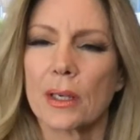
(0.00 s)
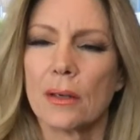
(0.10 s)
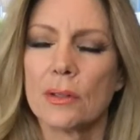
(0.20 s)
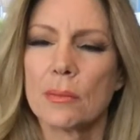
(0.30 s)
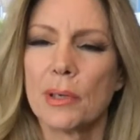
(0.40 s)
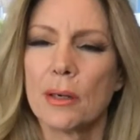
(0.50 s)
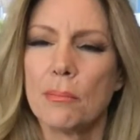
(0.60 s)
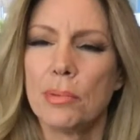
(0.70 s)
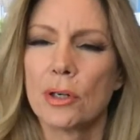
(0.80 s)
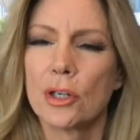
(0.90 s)
It was about a
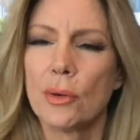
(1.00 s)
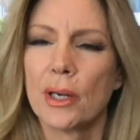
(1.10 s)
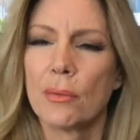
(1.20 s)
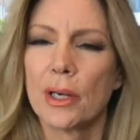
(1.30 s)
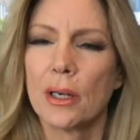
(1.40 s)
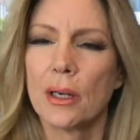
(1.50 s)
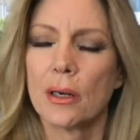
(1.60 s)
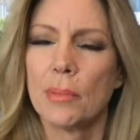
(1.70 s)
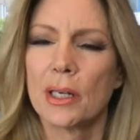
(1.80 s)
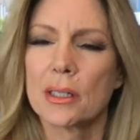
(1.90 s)
book you had written
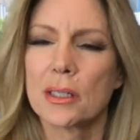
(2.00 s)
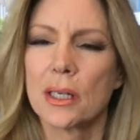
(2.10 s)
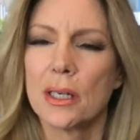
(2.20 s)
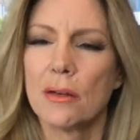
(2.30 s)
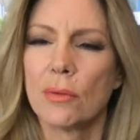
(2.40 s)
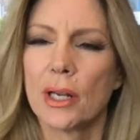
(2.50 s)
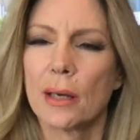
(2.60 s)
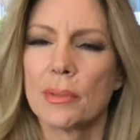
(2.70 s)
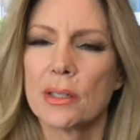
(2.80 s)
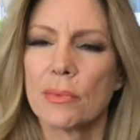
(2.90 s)
about a study of what
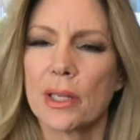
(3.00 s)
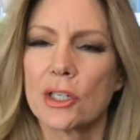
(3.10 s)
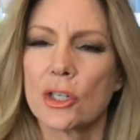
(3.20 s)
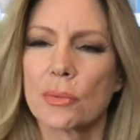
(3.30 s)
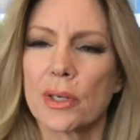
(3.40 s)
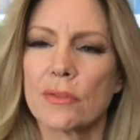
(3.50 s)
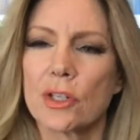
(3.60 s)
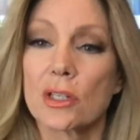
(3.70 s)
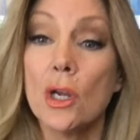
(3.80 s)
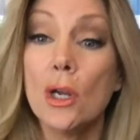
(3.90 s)
happens in relationships when you have
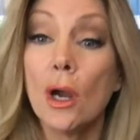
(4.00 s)
tics.